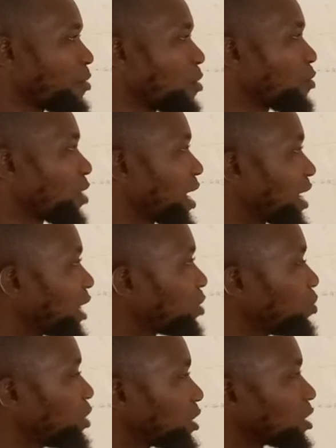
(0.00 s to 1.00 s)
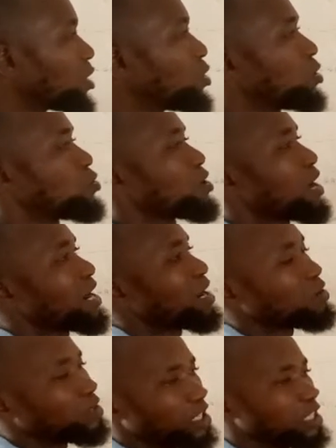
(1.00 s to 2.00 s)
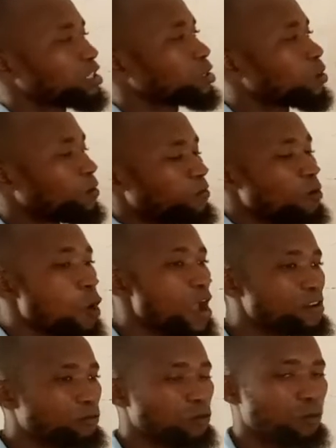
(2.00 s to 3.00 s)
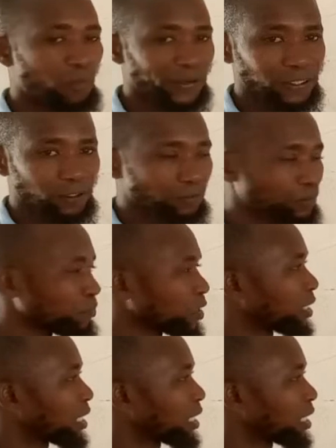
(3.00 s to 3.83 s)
what we rather do is we rather concentrate on any 4 points.